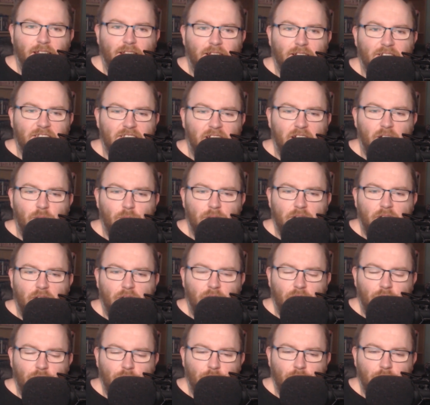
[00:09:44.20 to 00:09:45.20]
there's a little
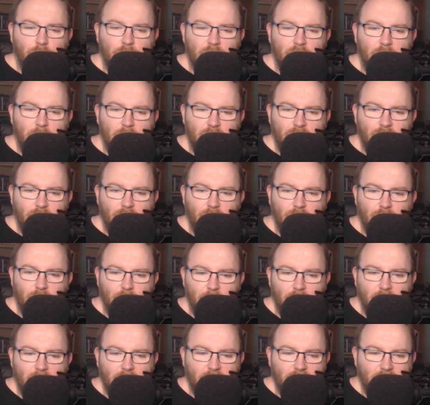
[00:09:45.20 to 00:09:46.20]
girl who comes up to
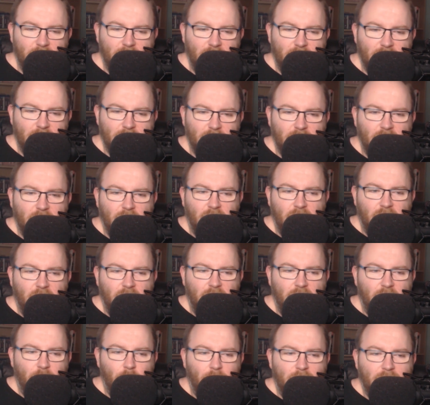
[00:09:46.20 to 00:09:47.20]
them and says
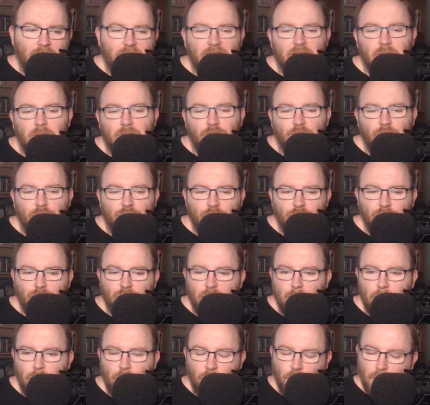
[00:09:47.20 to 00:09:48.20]
hey when is the magician
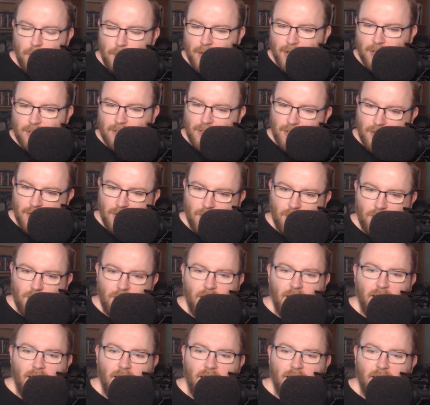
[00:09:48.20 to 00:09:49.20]
going to put her back together
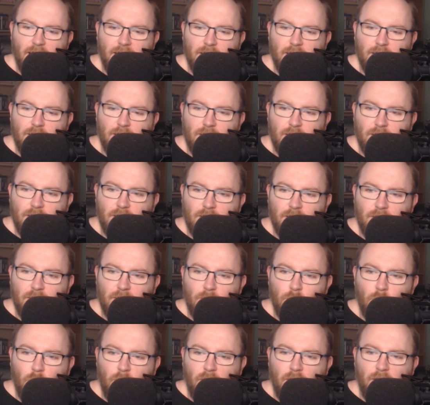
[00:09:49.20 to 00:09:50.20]
and
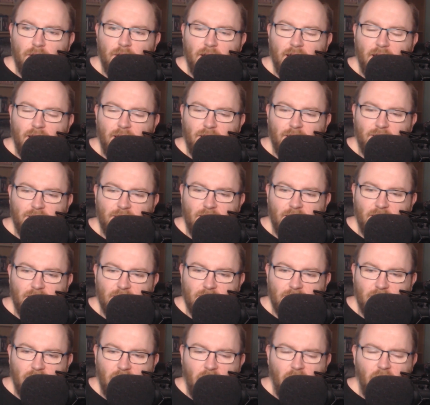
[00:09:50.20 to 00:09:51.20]
Will Arnett
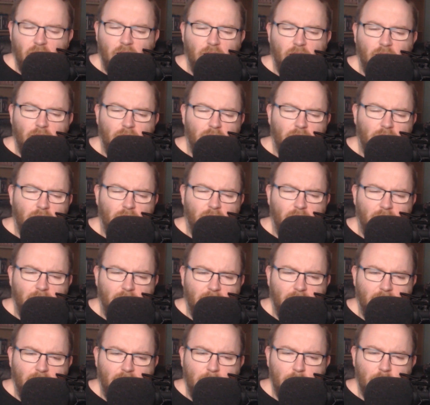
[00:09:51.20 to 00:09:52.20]
says, "Oh no, no, no! Uh,
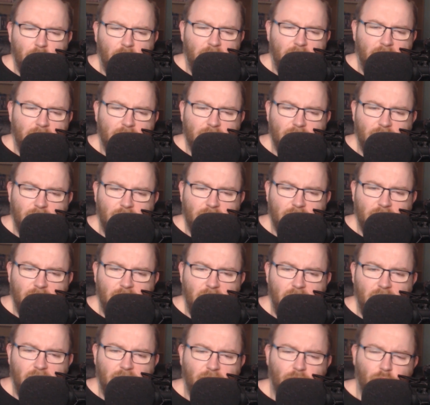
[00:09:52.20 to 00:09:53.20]
I'm not going to answer this.
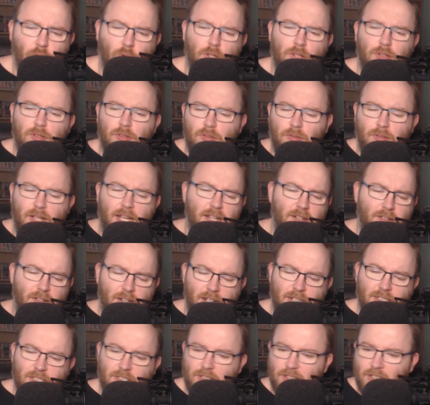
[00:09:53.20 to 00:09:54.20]
Hey, Conan will
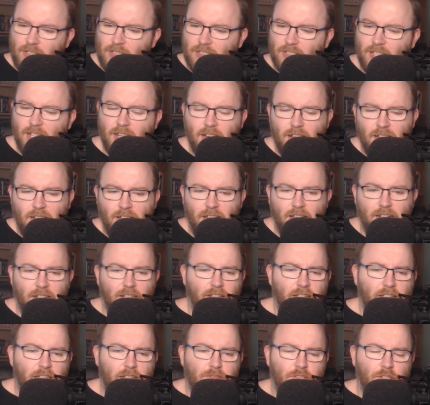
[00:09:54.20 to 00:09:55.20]
answer this." And he
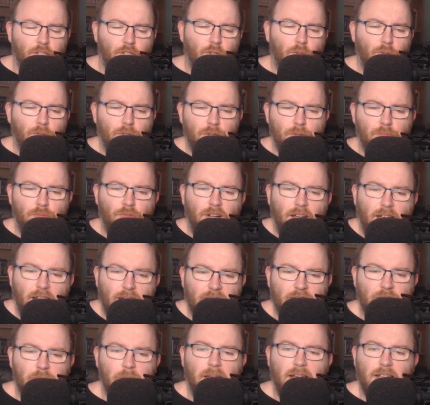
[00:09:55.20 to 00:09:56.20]
leaves, and Conan
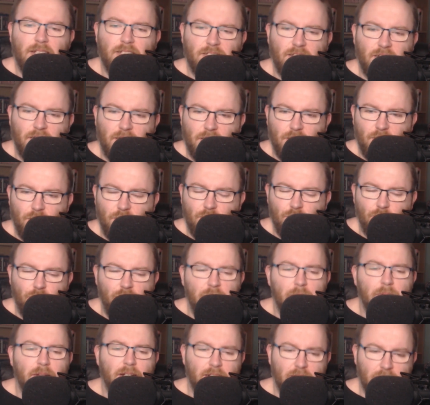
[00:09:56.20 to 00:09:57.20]
O'Brien spends like
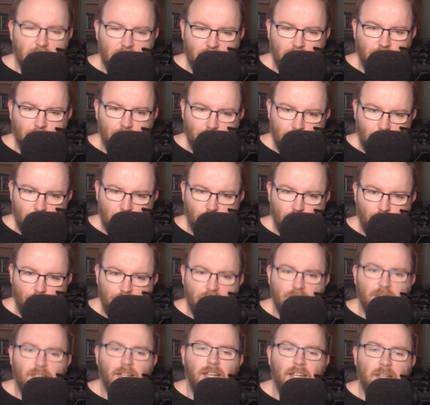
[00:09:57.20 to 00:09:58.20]
three minutes of
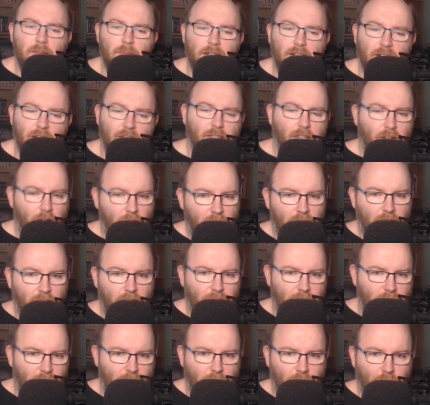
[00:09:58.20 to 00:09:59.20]
screen time in a
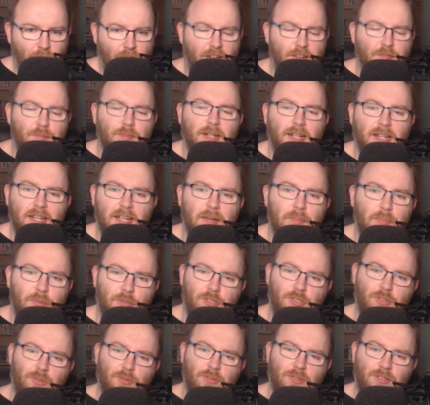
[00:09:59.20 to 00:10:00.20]
35 minute
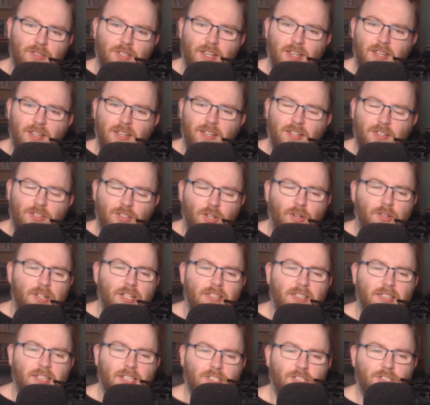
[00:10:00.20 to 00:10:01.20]
episode
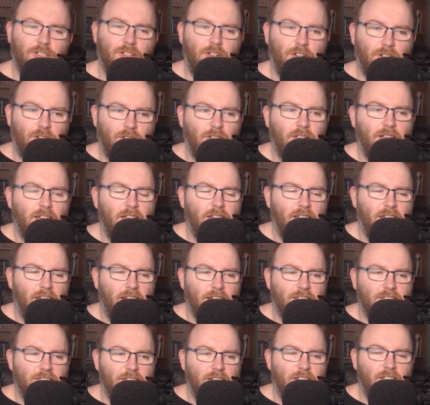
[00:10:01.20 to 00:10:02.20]
talking to this girl
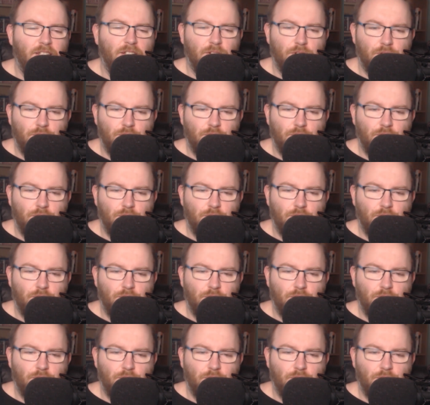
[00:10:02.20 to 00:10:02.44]
and saying, "No,